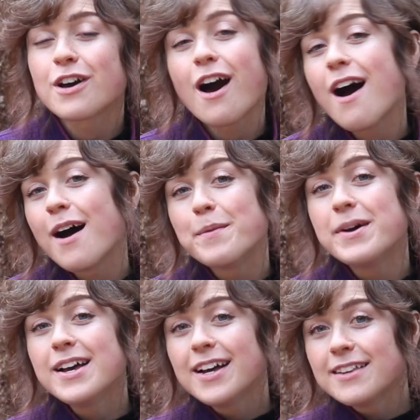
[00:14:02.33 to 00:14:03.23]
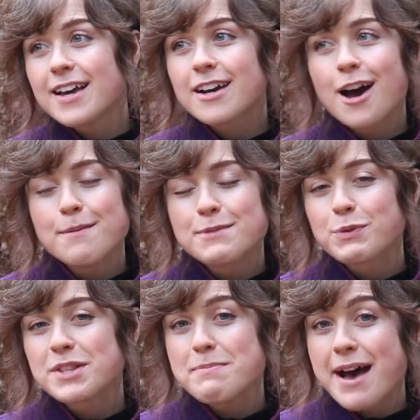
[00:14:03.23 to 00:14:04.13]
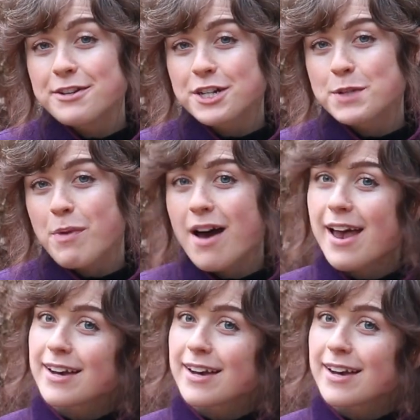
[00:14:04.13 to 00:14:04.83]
calm that comes with the magic spot